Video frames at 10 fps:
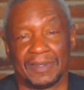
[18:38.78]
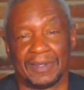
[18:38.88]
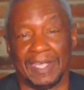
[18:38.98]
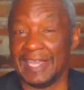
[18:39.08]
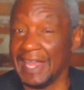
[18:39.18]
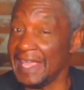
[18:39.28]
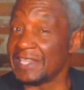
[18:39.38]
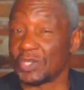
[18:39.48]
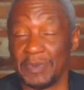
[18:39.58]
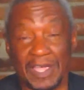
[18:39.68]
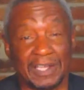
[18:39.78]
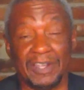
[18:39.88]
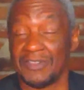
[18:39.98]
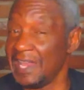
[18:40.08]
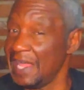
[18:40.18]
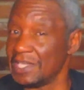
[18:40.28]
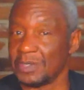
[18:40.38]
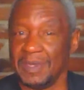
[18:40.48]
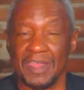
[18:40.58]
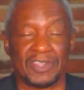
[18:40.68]
And that has to be clear. That has to
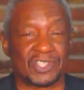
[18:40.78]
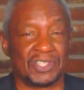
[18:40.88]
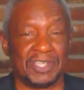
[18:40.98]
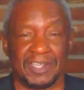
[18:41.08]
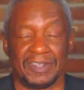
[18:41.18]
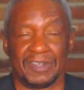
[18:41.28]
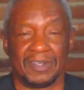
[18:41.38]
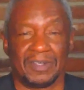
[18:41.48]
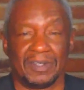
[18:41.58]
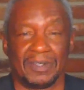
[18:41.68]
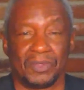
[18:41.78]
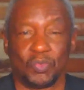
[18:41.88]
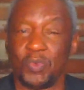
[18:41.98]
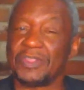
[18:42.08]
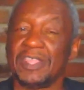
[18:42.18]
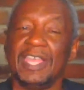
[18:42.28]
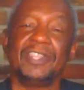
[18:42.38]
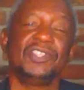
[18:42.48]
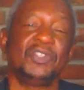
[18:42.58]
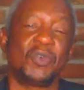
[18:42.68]
be understood
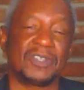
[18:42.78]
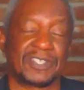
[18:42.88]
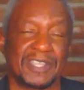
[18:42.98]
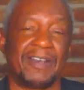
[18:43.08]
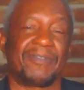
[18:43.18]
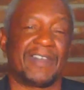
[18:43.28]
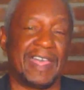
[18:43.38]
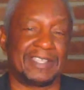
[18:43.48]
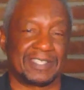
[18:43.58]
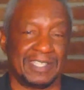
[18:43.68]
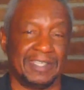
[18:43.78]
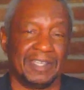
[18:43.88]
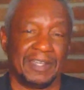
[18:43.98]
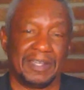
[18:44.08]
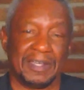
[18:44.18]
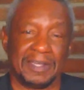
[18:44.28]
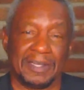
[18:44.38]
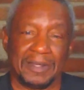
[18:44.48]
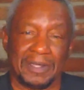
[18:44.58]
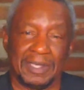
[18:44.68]
within yourself as the
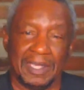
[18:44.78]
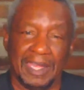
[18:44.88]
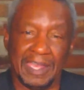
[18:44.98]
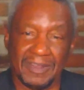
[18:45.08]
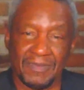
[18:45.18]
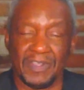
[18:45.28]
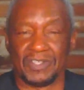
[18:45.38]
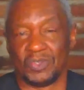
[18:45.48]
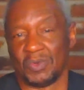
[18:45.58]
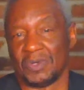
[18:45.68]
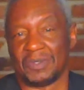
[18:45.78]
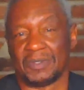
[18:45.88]
individual.